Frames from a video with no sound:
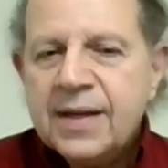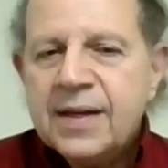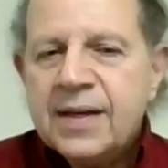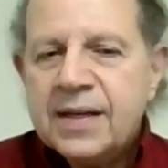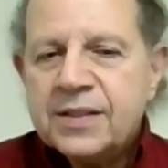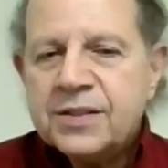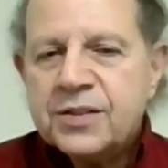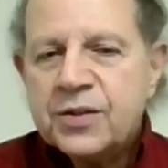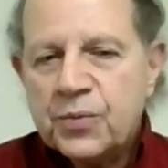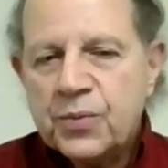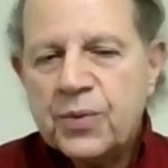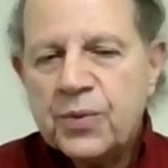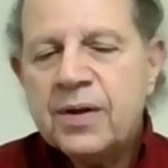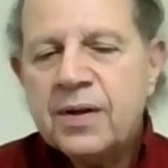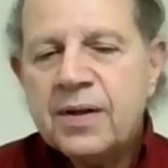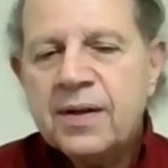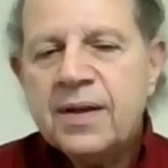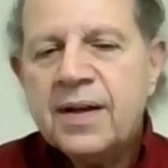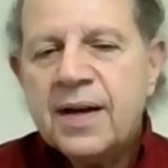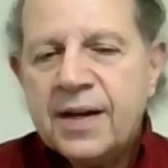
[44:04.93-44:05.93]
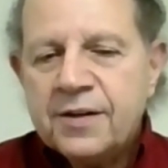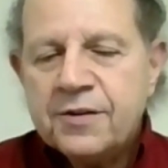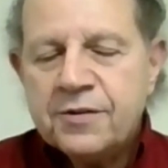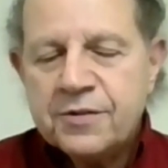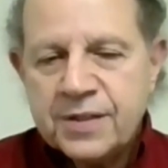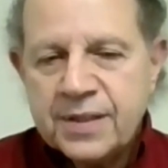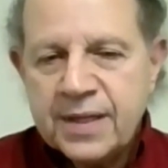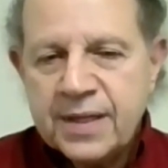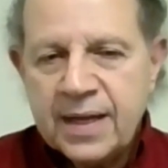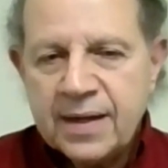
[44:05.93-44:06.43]
is to really
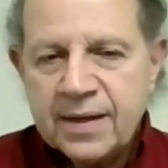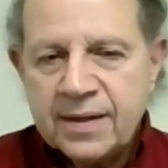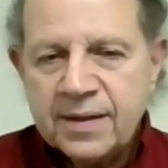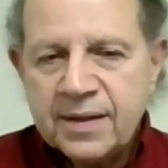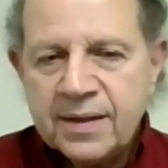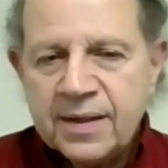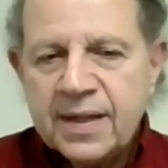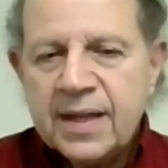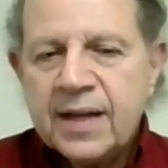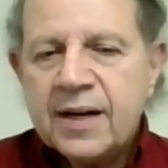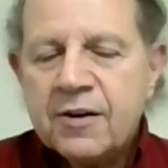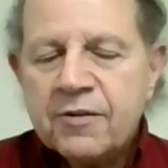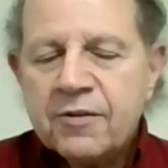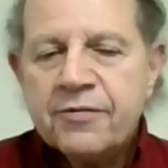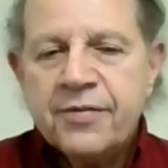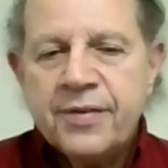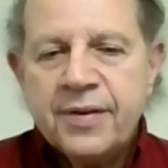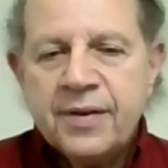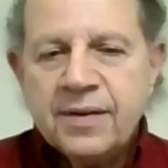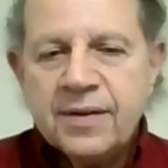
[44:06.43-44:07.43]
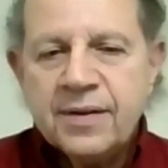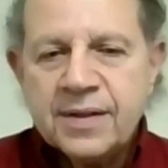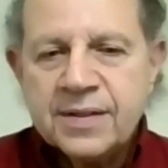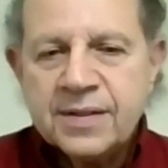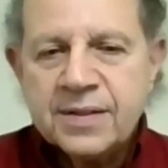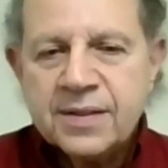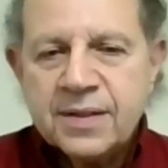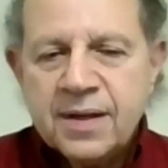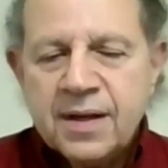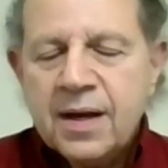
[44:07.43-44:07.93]
understand that our
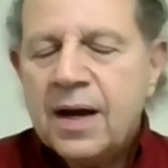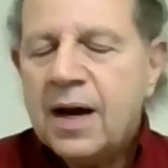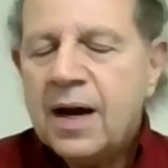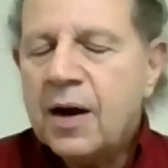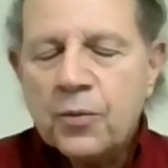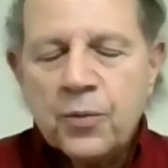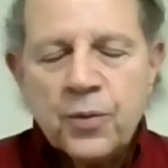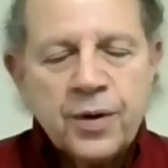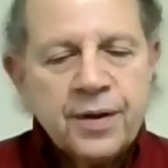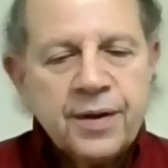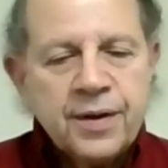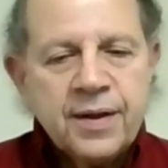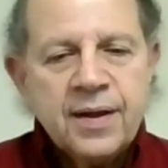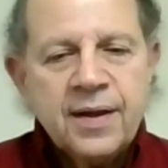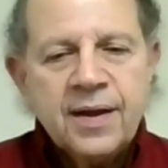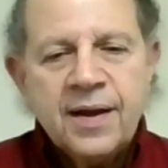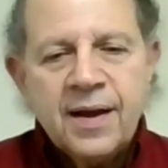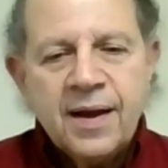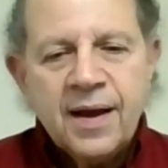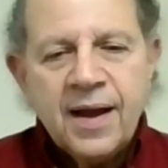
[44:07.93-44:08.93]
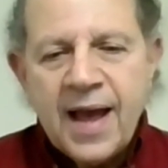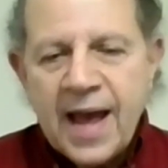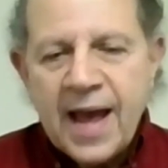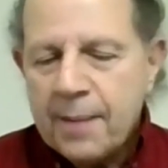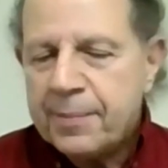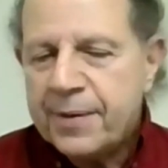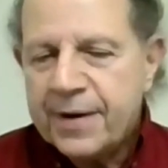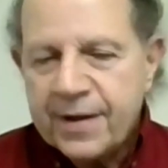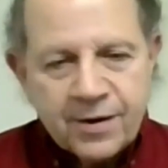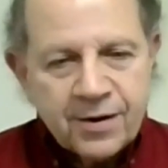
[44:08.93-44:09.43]
feelings are really
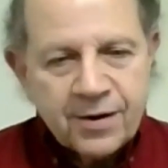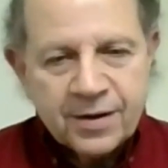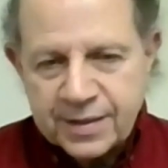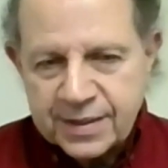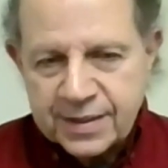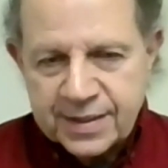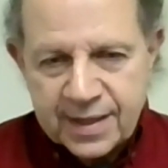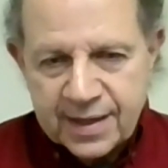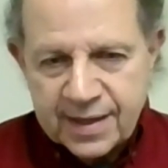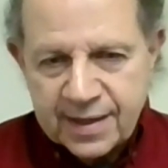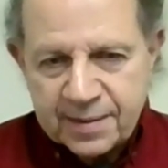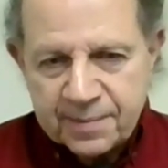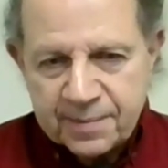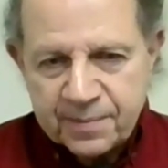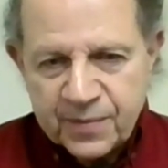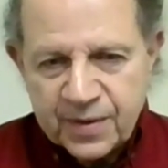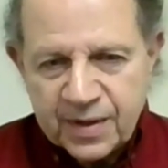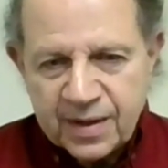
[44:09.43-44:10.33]
happening all the time.